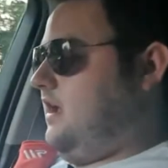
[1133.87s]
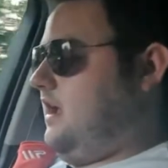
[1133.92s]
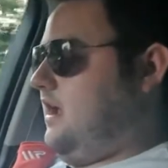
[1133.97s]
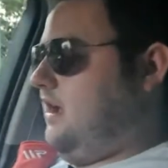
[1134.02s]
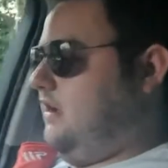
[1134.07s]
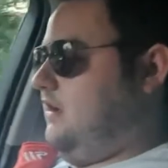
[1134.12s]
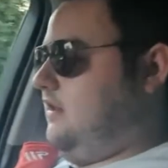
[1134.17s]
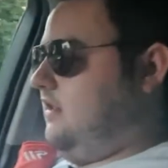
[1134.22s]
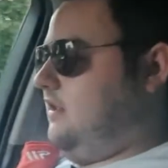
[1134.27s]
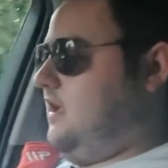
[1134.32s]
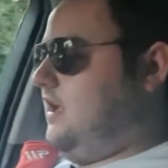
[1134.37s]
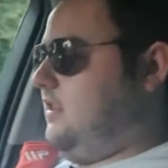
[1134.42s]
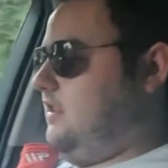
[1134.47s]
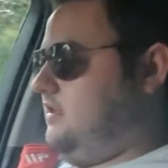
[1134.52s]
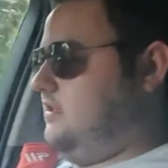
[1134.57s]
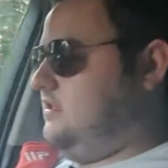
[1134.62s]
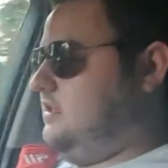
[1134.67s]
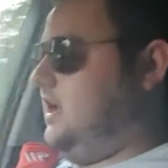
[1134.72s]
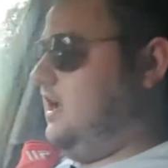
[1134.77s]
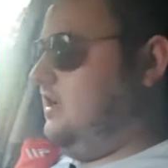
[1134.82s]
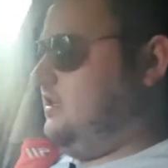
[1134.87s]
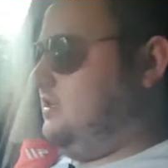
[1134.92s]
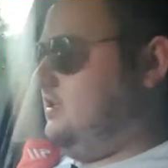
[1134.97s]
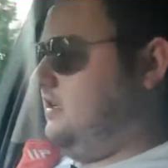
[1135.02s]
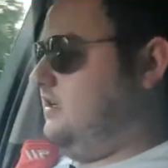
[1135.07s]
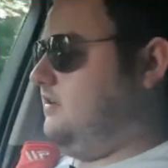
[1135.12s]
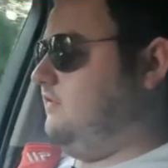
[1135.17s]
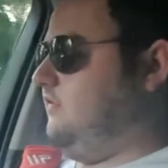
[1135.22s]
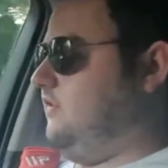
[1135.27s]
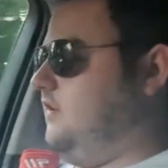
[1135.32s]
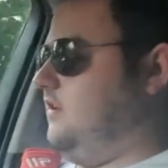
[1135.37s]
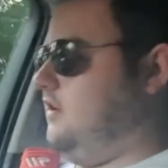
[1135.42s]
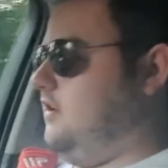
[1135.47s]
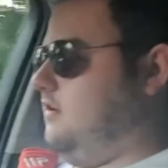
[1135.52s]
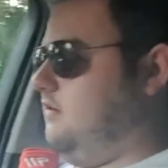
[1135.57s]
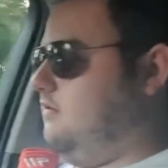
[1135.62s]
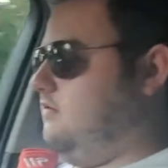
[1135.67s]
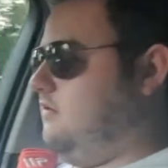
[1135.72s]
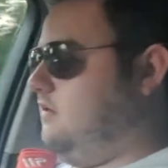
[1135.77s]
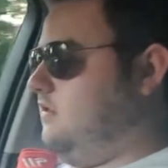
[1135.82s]
And at the start of this
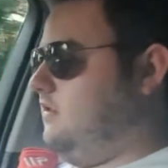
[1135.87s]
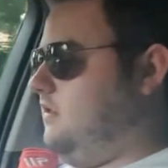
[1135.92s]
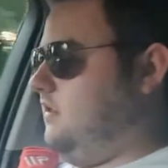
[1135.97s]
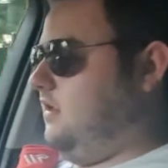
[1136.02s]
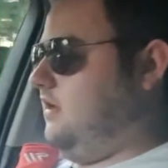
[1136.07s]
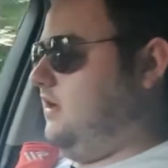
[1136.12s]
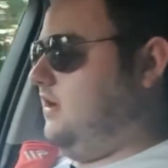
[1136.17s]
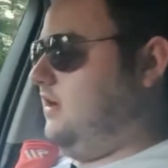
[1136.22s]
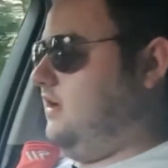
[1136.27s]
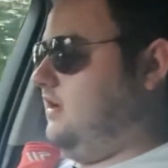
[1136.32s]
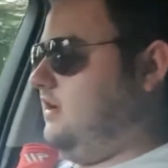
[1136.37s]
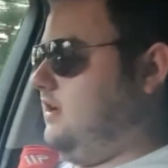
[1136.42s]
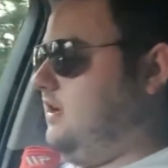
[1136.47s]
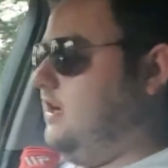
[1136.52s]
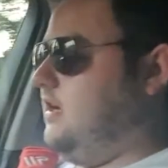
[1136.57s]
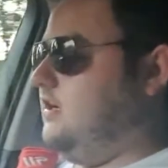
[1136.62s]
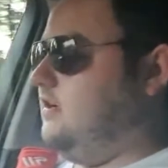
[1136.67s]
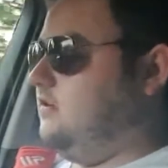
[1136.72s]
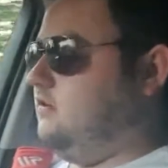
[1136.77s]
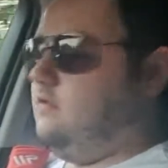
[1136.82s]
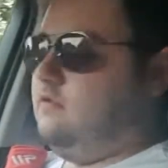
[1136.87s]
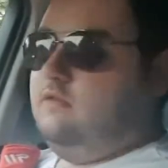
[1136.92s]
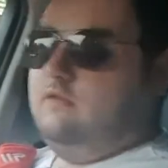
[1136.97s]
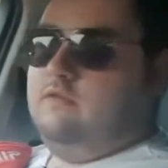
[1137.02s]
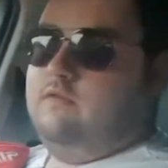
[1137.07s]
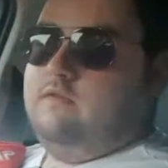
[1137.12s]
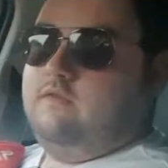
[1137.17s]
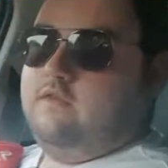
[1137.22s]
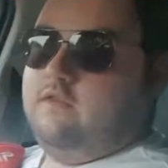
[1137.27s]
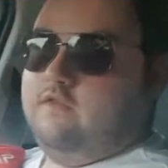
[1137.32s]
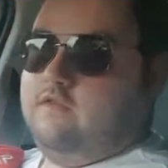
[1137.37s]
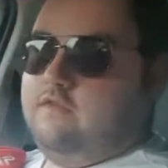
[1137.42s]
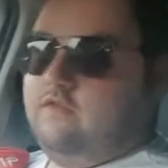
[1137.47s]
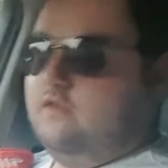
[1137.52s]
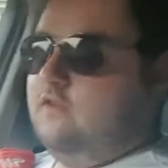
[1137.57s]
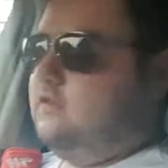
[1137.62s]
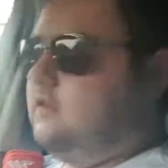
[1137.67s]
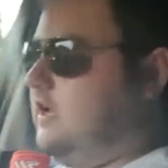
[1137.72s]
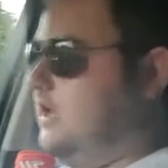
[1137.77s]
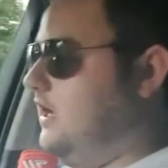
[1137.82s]
video, the needle for the
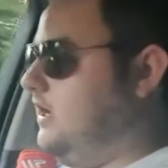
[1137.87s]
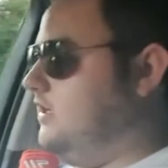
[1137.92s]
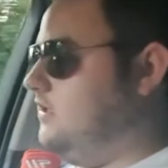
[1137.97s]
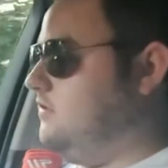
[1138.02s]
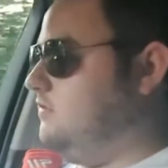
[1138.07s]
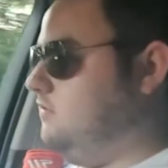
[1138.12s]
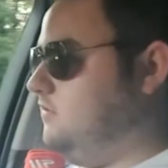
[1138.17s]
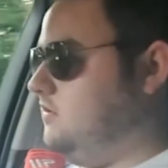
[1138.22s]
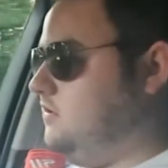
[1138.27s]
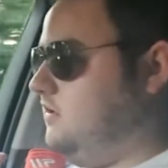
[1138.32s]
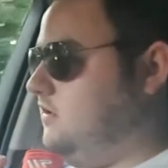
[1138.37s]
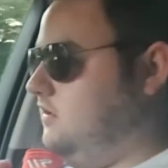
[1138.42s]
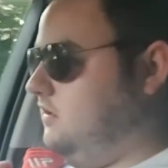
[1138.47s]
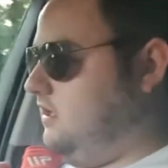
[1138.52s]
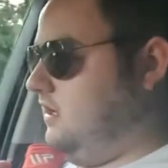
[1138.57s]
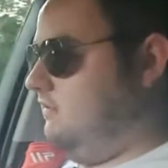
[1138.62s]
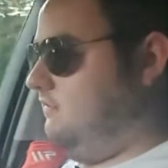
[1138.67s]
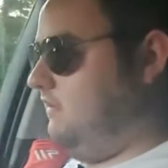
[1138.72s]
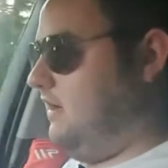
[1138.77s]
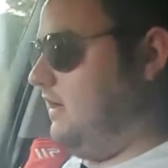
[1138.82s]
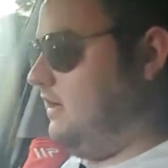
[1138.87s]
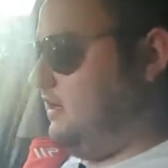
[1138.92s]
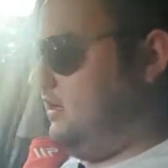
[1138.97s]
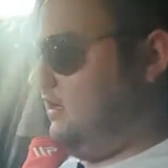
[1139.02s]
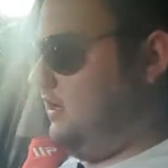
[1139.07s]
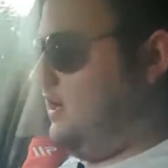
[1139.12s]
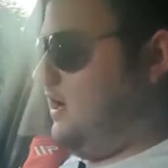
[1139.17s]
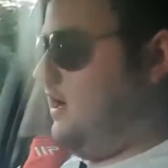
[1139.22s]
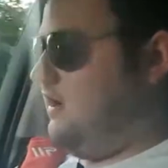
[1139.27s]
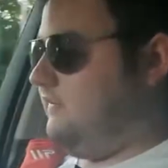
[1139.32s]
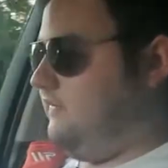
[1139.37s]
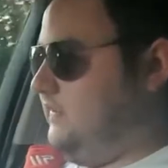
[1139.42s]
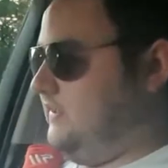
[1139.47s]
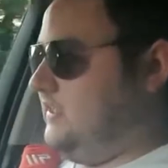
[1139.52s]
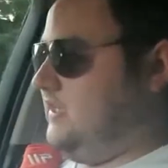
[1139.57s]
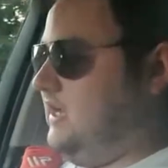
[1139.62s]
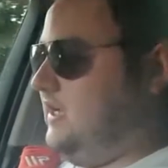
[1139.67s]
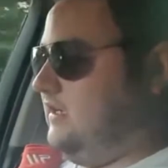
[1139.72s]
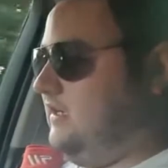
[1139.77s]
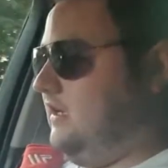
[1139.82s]
fuel gauge was on directly half a
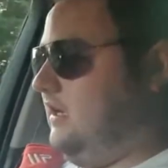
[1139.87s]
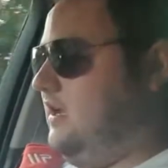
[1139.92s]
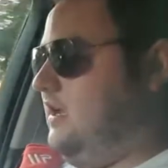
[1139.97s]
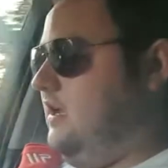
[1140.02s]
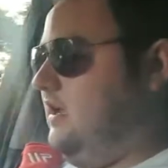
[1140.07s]
tank.